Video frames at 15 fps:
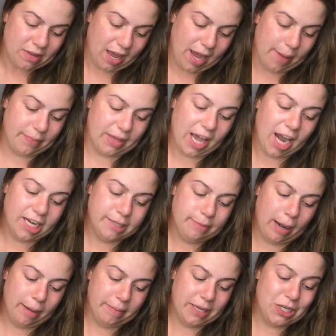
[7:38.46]
The Kind
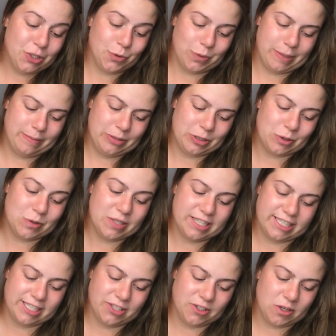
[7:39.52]
Poppy Dreamsicle
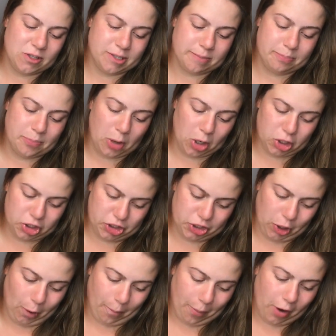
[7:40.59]
Sea Salt Bar
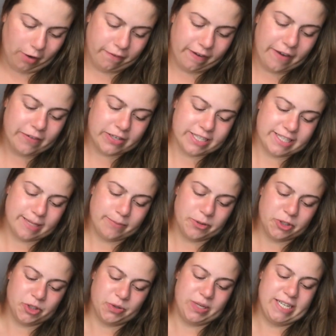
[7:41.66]
Soap. Our favorite
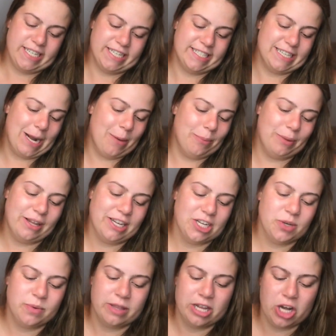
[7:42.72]
summer treat is now
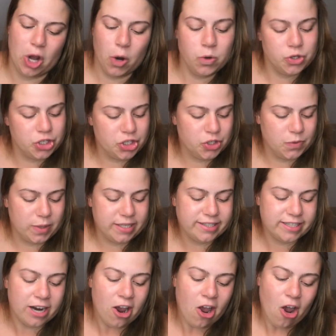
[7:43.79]
blended with an ocean
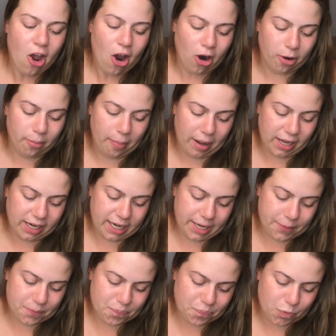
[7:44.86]
twist. Our
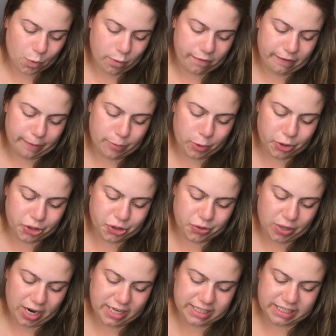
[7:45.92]
body will feel
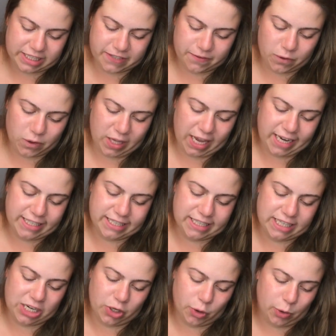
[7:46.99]
moisturized, exfoliated,
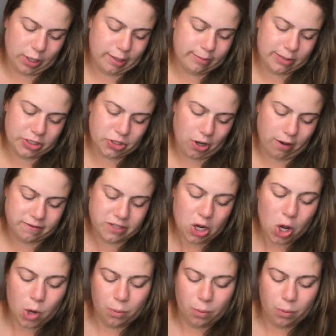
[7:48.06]
and incredibly soft.